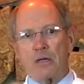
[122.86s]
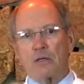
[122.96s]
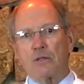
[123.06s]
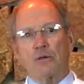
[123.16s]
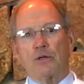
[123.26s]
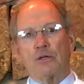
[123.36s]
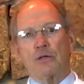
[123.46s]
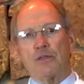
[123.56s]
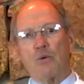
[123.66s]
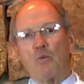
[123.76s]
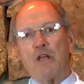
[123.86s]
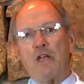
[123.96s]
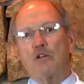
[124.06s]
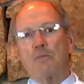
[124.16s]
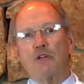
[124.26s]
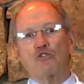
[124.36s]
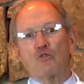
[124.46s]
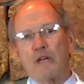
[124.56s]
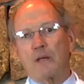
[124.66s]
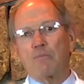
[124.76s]
concluded that we need to be
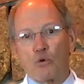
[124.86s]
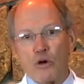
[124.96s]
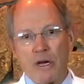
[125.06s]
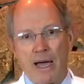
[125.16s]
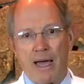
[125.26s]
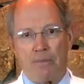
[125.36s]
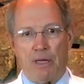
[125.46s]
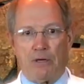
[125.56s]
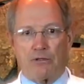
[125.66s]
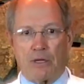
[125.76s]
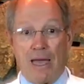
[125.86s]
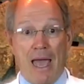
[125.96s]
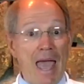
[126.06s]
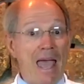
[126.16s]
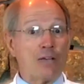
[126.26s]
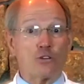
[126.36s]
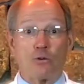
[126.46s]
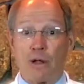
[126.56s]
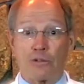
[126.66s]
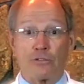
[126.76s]
treating prediabetes as
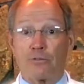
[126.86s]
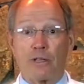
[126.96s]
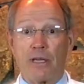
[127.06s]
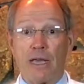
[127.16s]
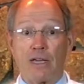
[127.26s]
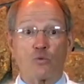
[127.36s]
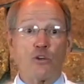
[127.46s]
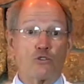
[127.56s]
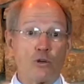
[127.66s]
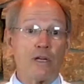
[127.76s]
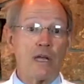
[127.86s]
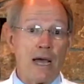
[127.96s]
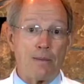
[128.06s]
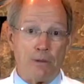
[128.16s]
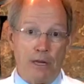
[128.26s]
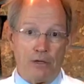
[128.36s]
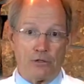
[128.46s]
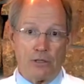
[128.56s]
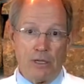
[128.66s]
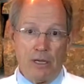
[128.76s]
aggressively as we treat
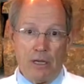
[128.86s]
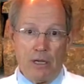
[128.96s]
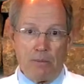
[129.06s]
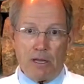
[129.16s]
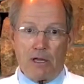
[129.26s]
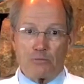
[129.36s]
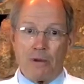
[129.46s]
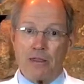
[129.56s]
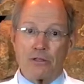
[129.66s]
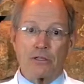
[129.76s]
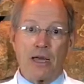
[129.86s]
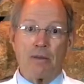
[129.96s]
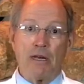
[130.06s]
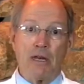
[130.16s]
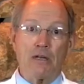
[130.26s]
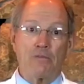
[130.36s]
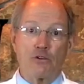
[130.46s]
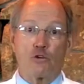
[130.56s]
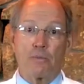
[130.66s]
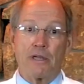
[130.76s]
diabetes, because by the time an
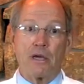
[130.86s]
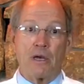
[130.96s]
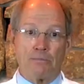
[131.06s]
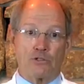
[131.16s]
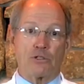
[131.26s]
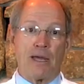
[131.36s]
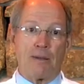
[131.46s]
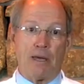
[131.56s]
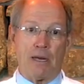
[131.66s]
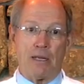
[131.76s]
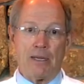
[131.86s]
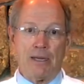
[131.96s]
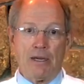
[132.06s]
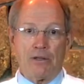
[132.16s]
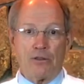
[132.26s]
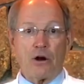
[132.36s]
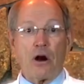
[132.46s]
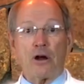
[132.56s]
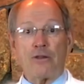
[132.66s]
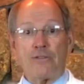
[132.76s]
individual becomes diabetic, their
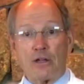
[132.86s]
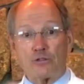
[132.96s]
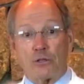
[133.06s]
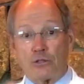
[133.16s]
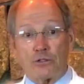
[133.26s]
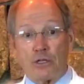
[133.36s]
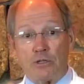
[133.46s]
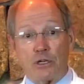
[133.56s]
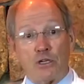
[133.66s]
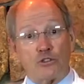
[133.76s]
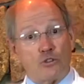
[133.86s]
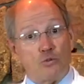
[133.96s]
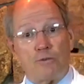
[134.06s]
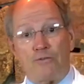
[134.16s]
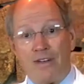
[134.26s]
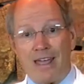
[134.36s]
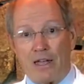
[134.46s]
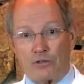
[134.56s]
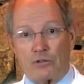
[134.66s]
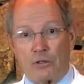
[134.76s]
cardiovascular disease is too
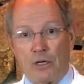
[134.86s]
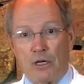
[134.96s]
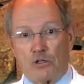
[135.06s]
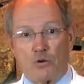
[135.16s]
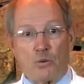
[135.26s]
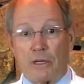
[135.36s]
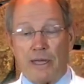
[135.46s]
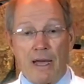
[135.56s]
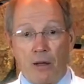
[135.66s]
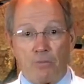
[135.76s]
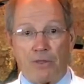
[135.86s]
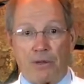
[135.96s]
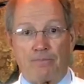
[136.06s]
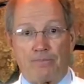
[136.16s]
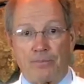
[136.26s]
advanced to really help them.